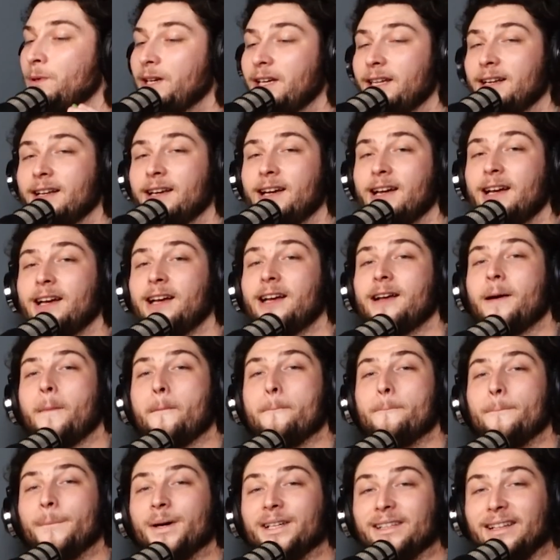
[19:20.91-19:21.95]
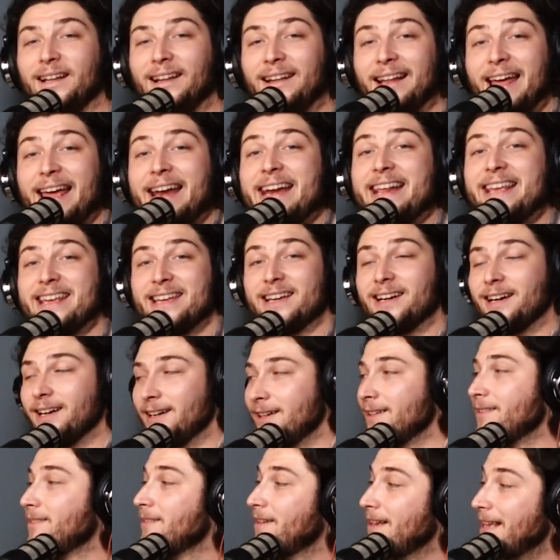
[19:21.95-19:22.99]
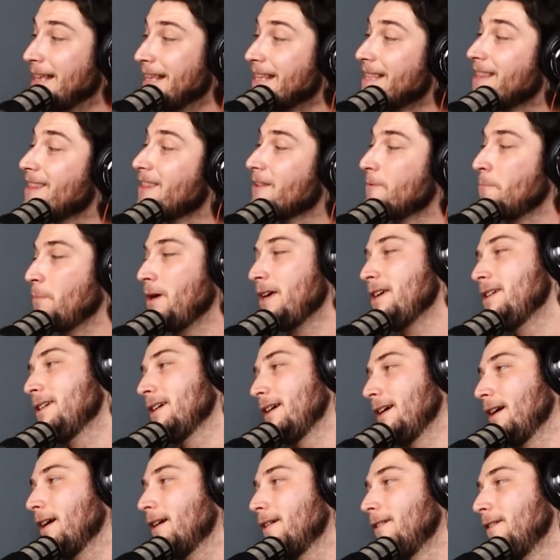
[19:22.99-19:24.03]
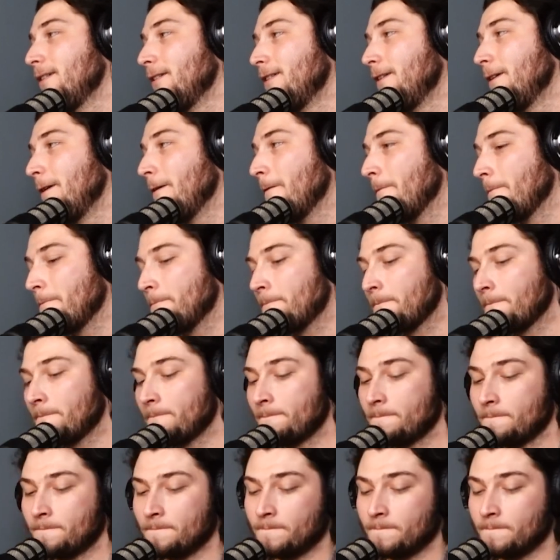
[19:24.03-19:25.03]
been millennia in the making. But can they